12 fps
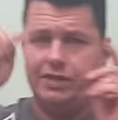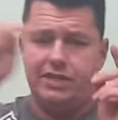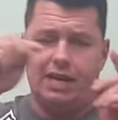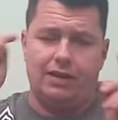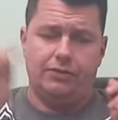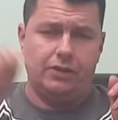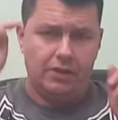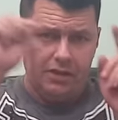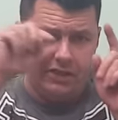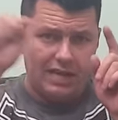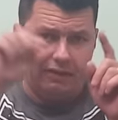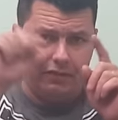down
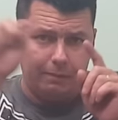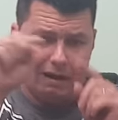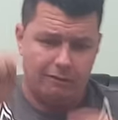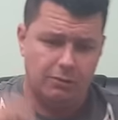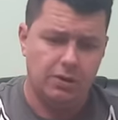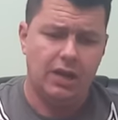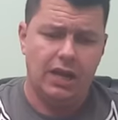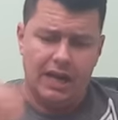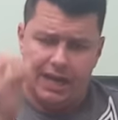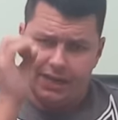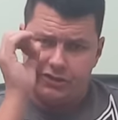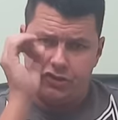the barrel, and
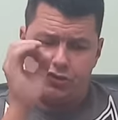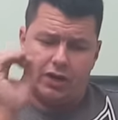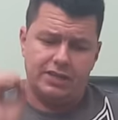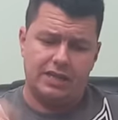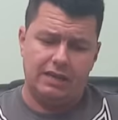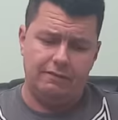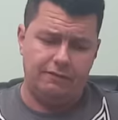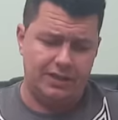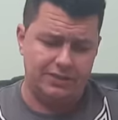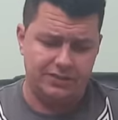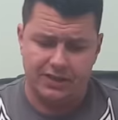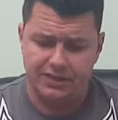it's trying to keep things
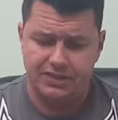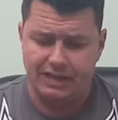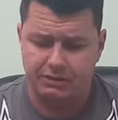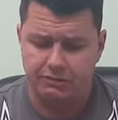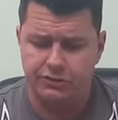nice and accurate.